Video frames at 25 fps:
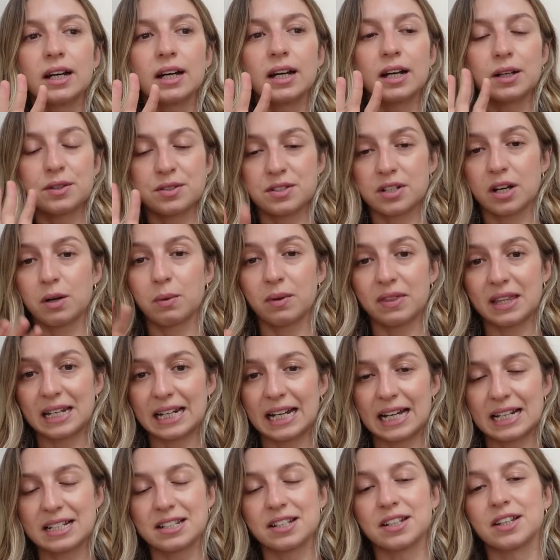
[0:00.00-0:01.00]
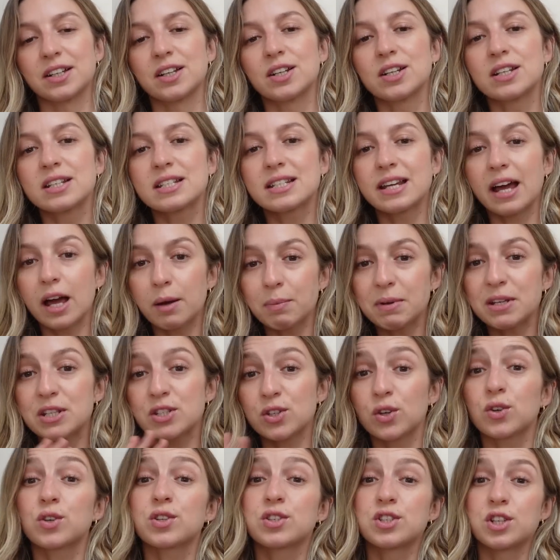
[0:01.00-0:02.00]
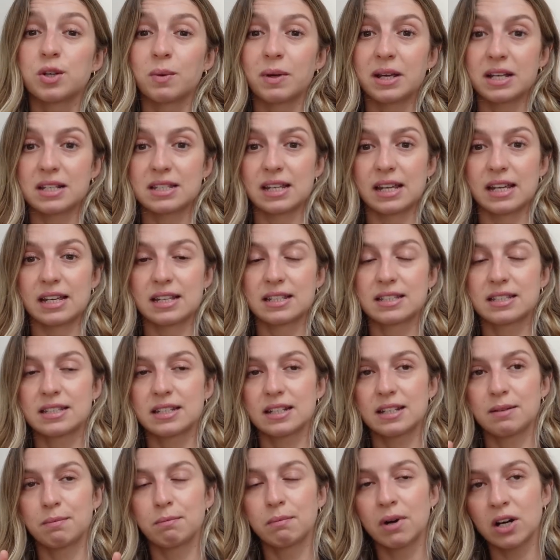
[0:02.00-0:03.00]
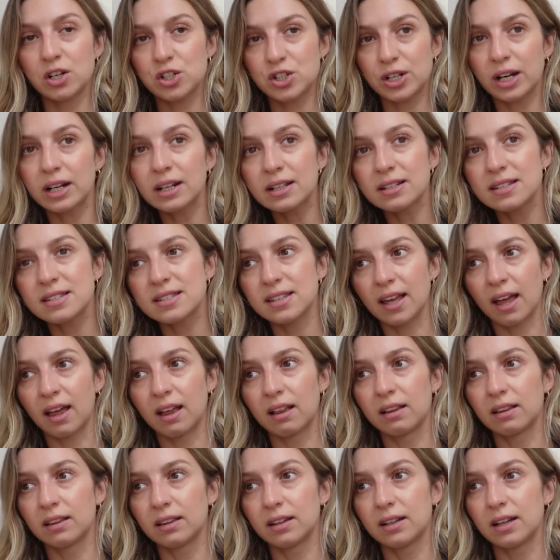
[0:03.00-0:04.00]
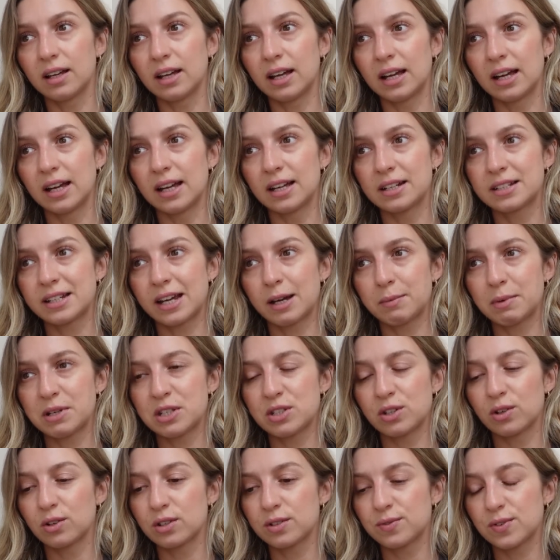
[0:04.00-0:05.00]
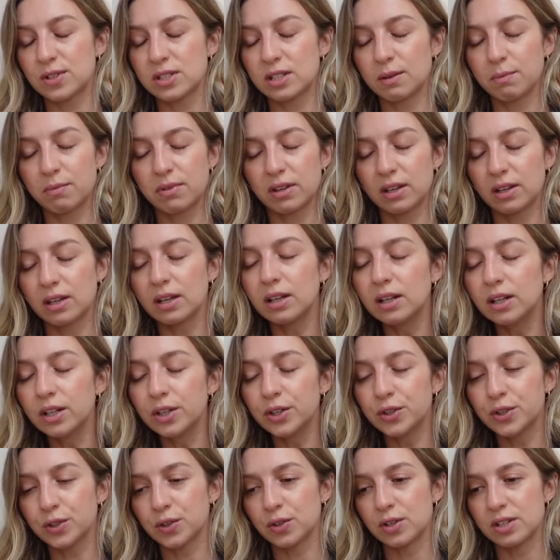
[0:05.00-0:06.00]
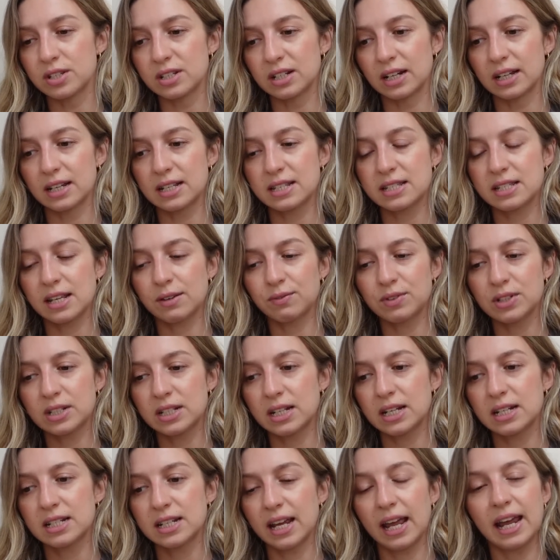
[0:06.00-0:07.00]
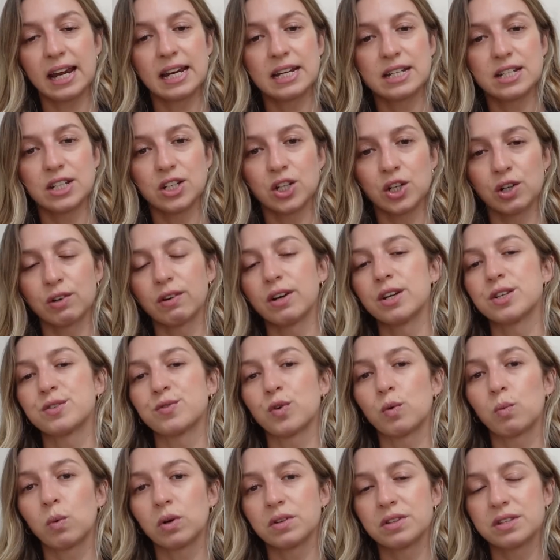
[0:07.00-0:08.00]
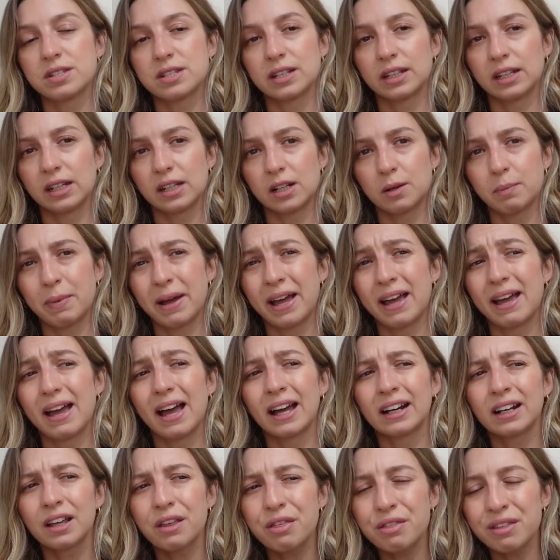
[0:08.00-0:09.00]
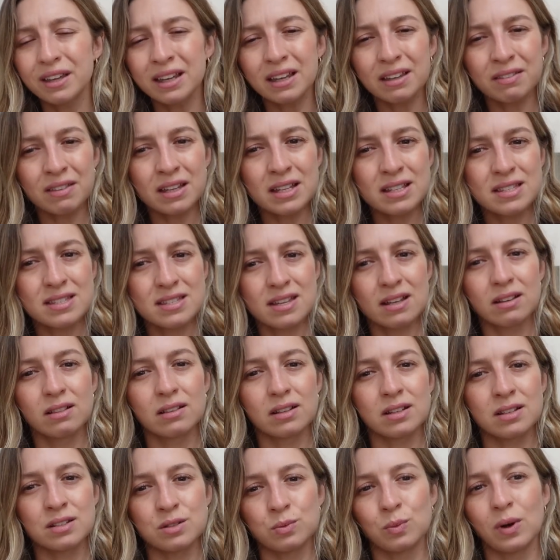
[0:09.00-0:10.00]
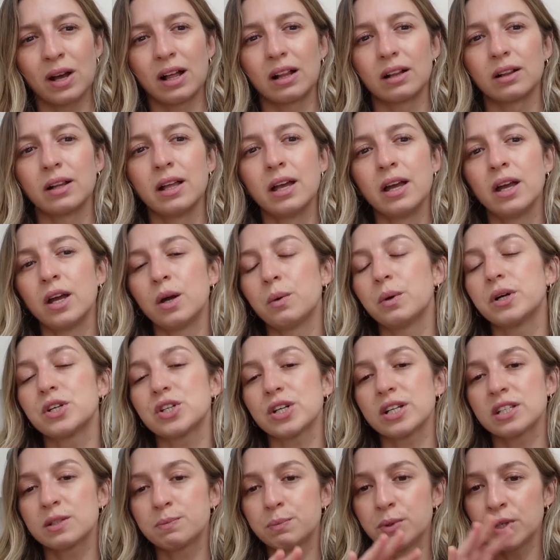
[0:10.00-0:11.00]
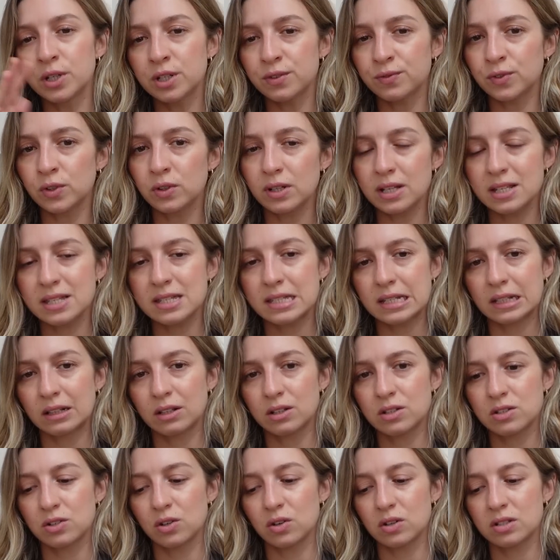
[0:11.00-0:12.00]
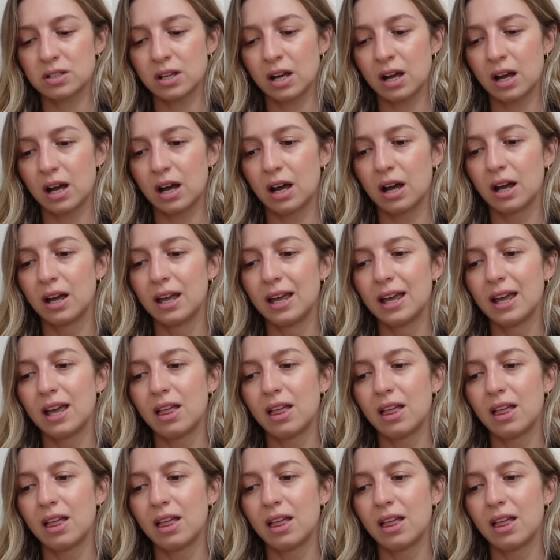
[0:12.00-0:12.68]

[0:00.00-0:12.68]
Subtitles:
I'll start with the latter. Tabby socks do exist. Margiela sell Tabby socks for something ludicrous like 70 to 80 euros for one singular pair, and I think they're silk as well, which, as beautiful as silk socks are,